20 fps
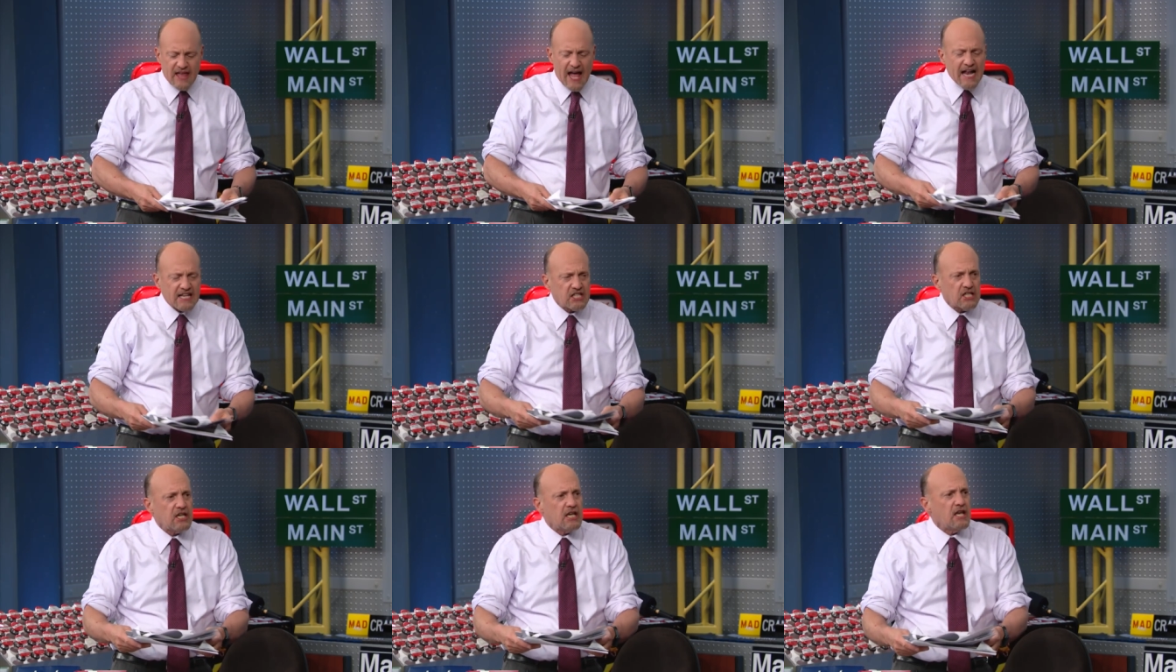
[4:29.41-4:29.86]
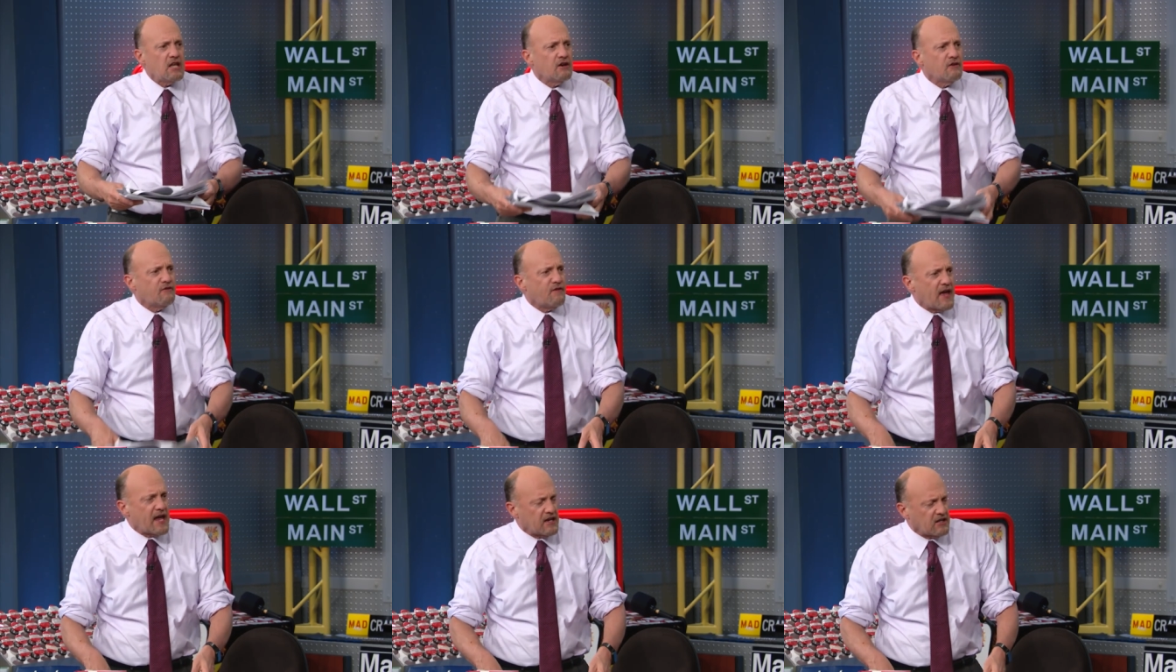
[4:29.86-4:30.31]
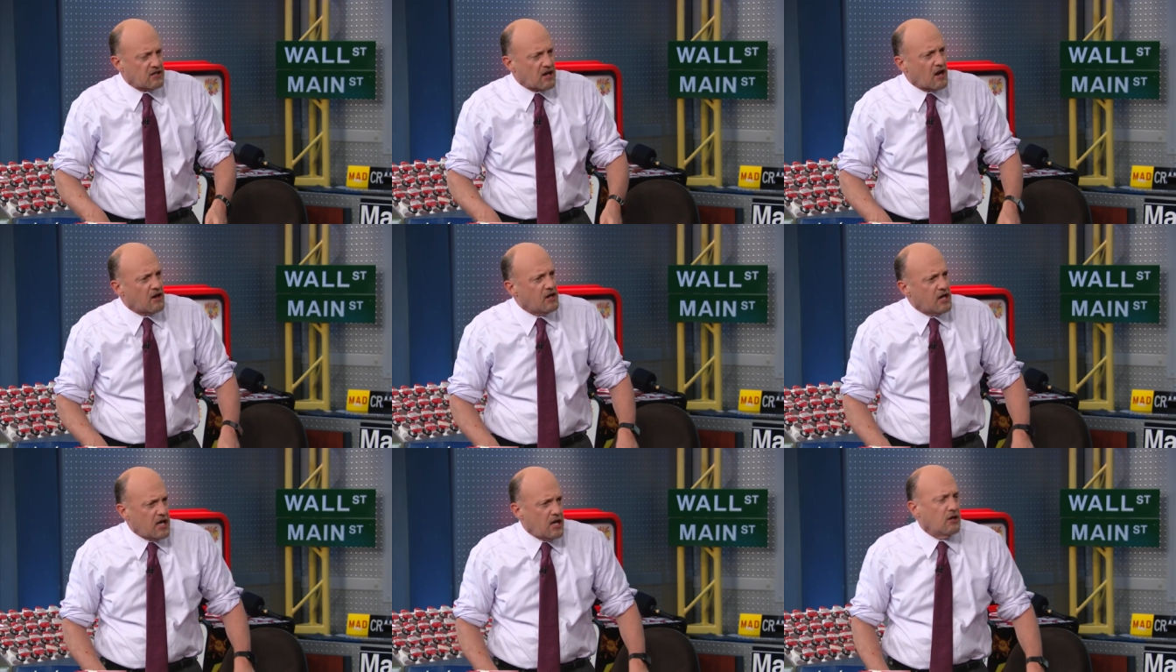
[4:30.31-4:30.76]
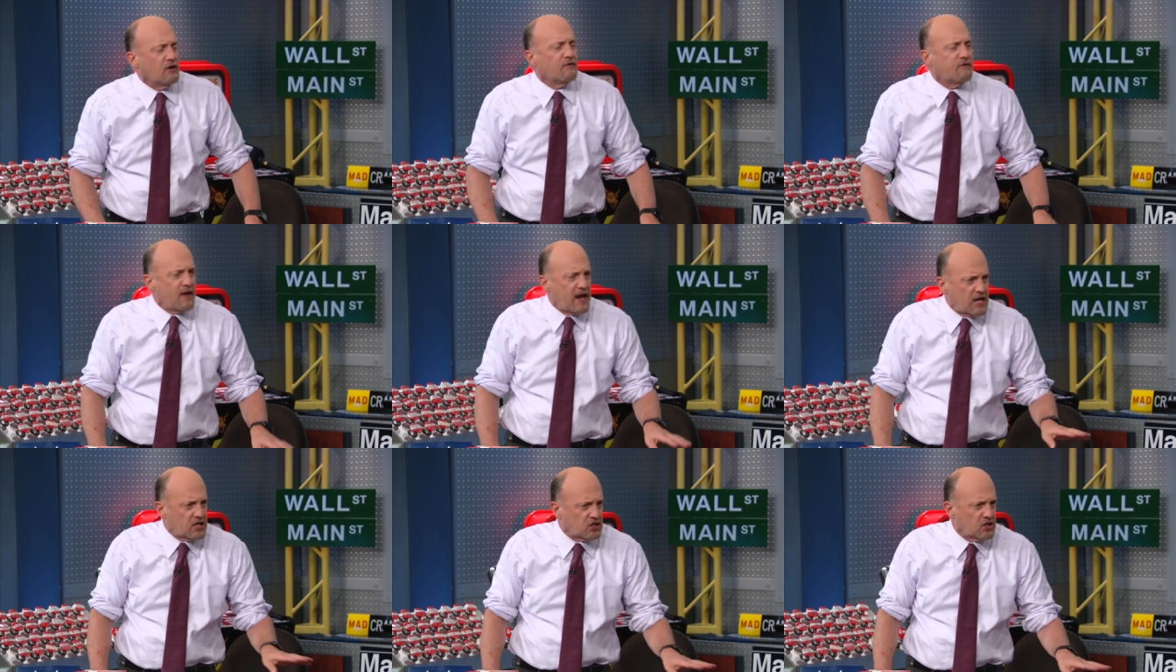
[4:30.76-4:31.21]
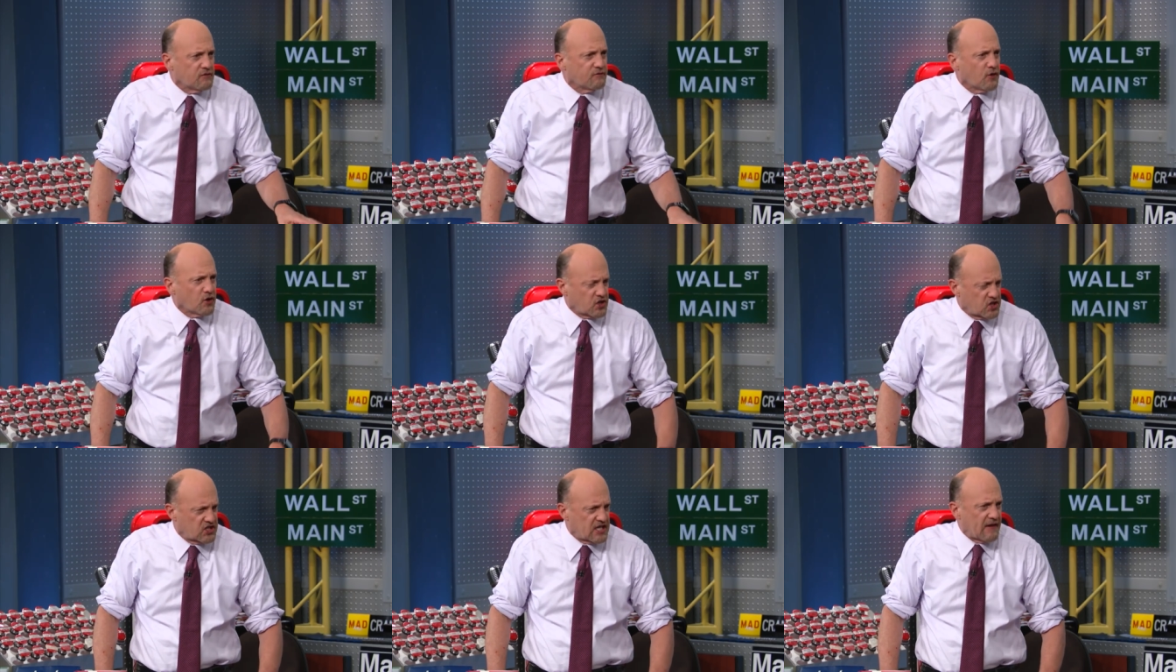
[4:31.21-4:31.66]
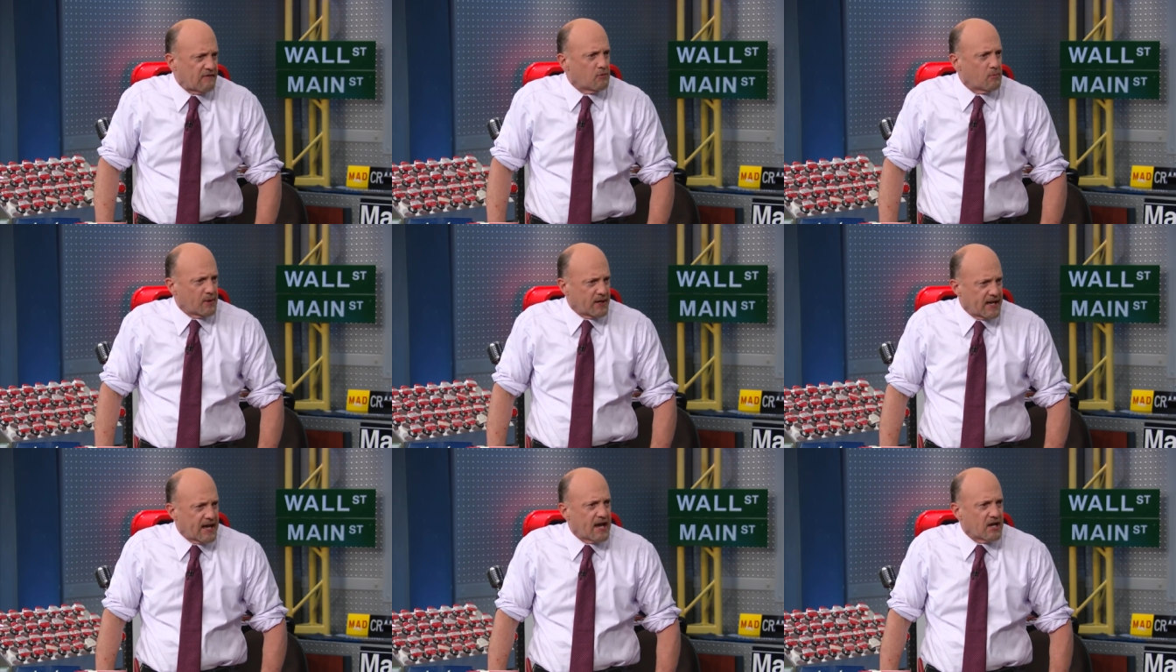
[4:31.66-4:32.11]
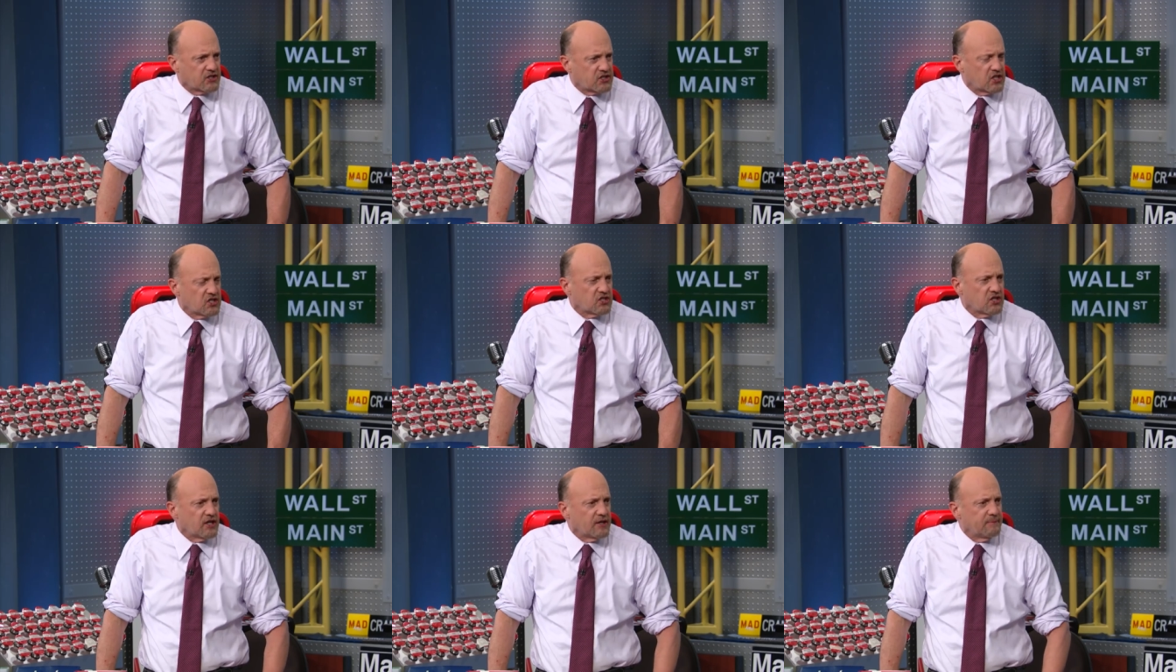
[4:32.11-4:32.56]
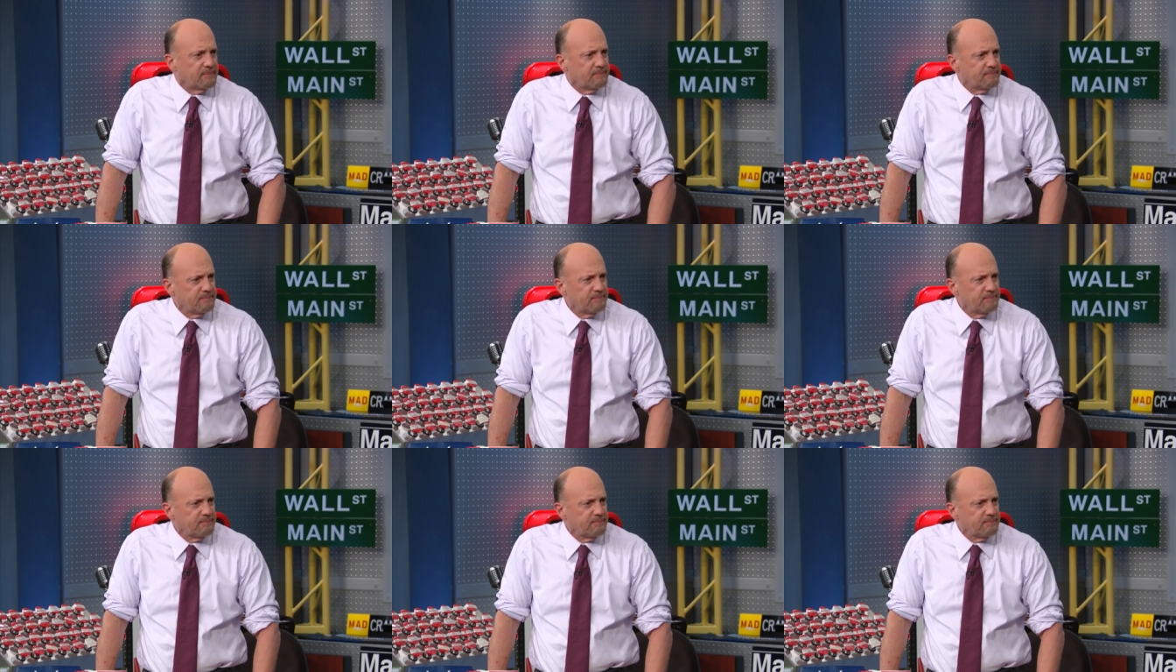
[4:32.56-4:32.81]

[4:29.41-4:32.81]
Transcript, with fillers: That's an, innova- an innovation versus everybody else, isn't it?